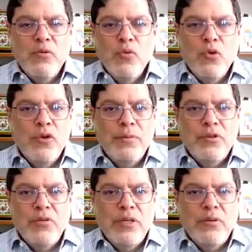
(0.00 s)
war
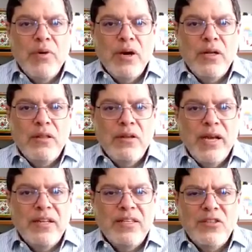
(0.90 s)
between Iran and the
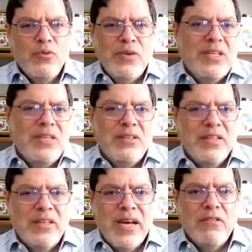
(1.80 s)
United States would lead to
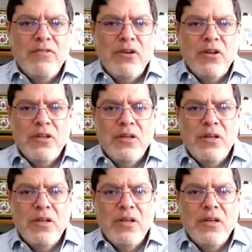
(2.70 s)
their downfall.
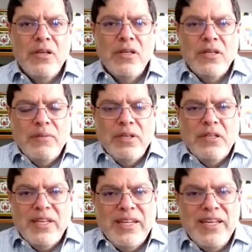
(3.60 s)
I mean,
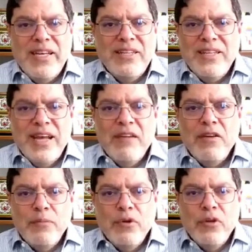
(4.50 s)
it's
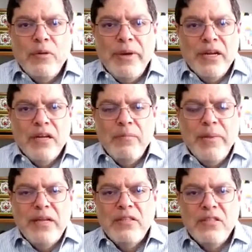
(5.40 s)
inevitable. American
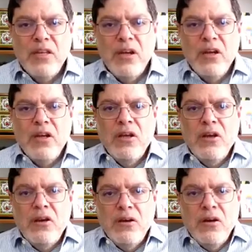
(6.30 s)
bases
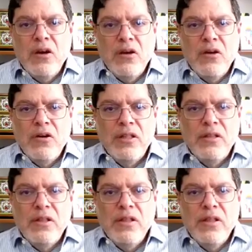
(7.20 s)
are
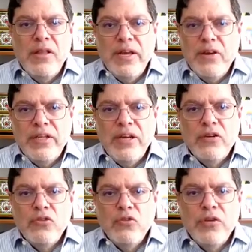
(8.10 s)
on their
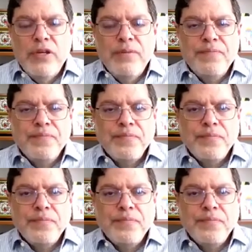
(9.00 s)
territory,